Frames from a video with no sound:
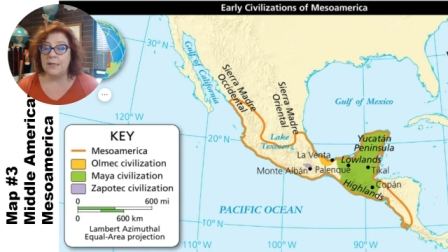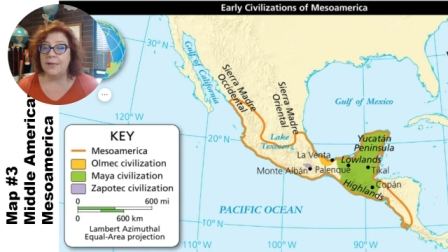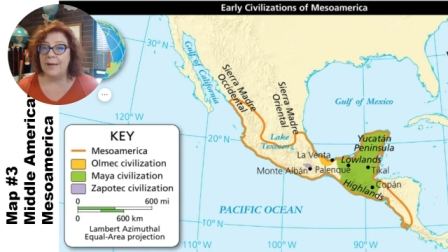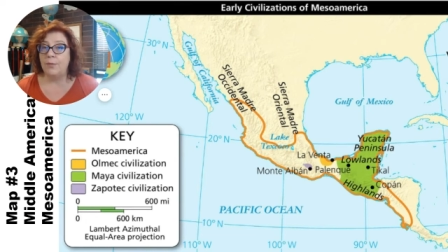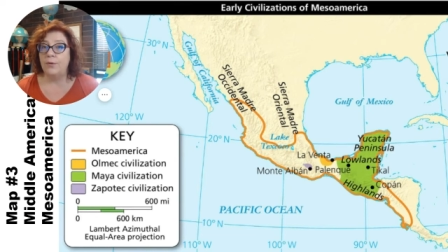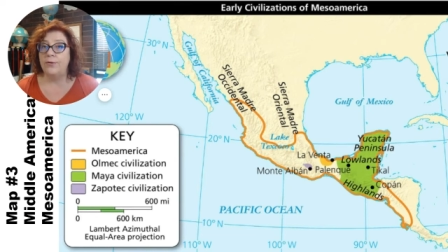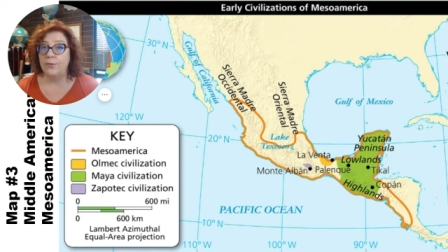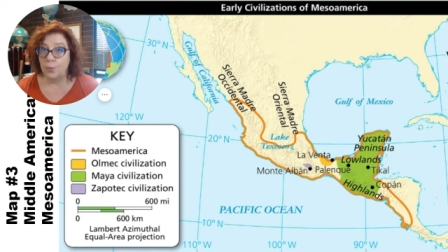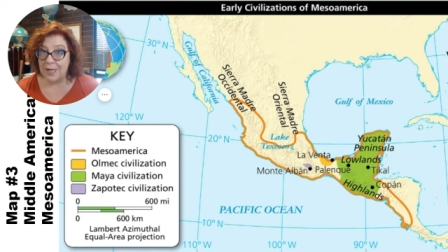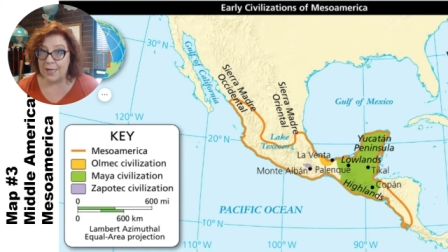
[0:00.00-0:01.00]
to label
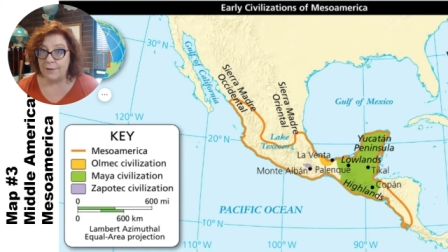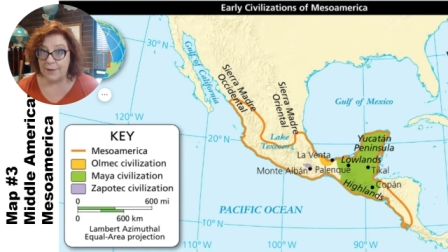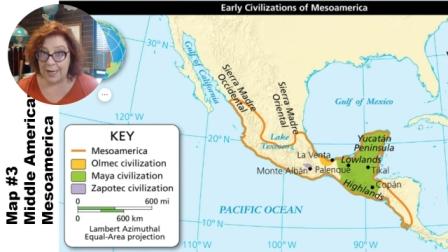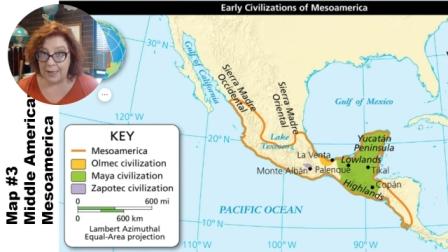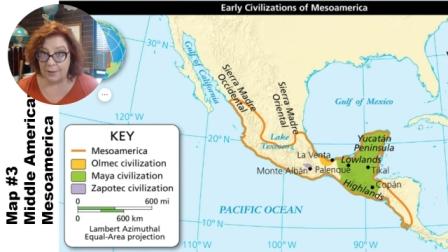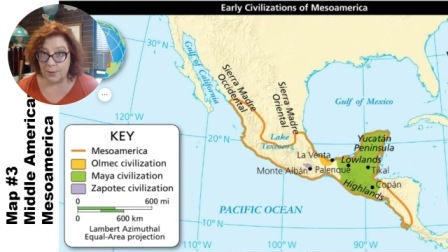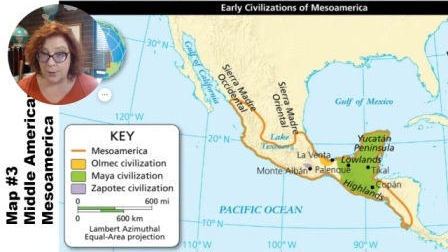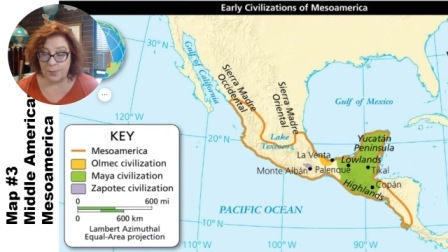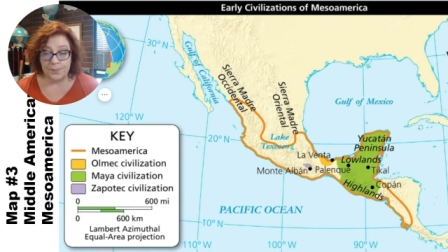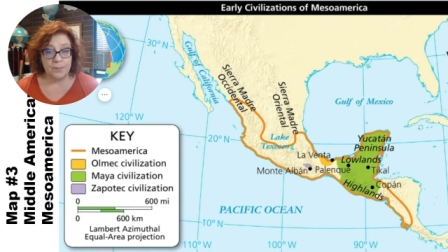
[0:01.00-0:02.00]
3
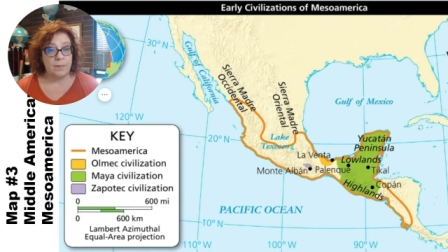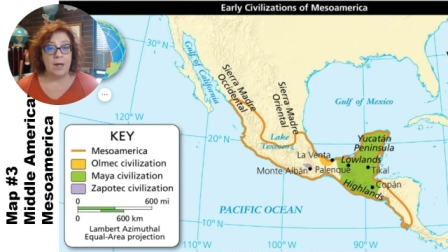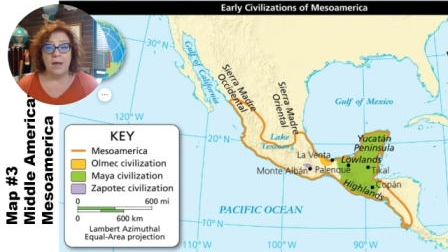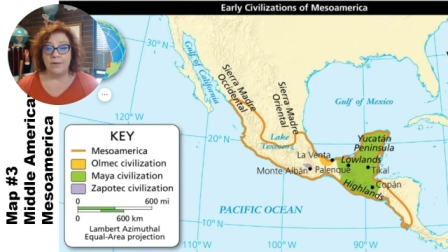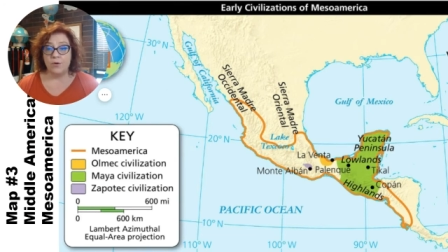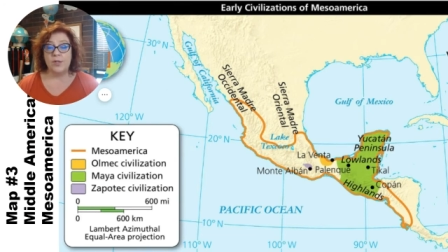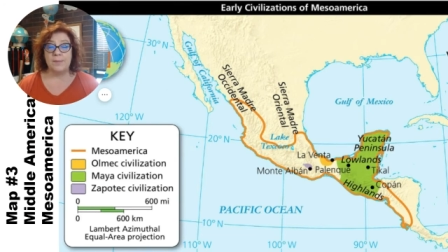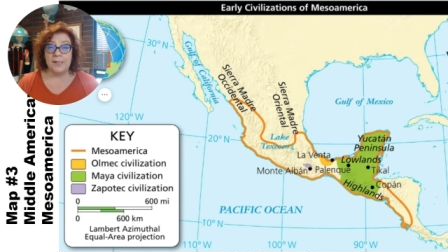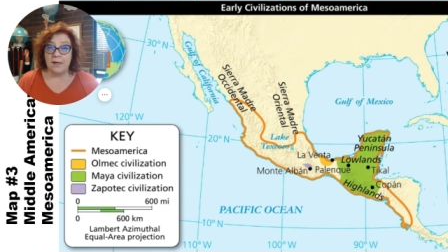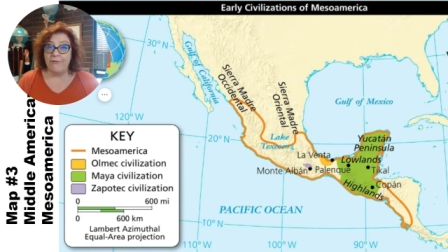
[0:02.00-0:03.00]
things. There's
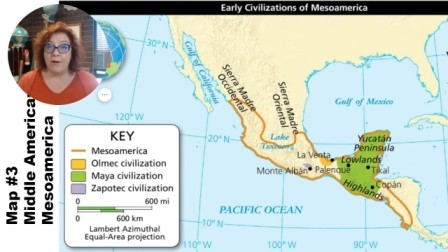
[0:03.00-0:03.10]
some stuff